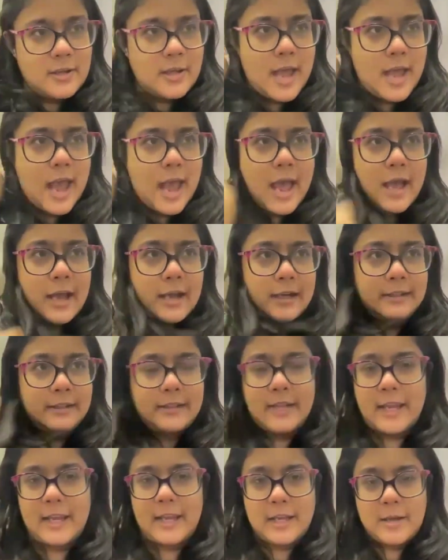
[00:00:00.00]
Yeah, I'm,
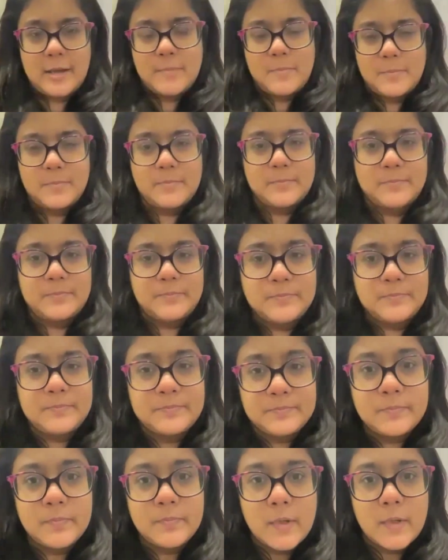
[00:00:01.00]
I'm happy to just
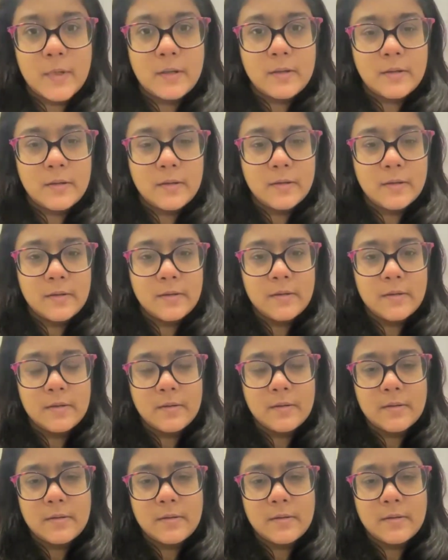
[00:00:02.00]
be here to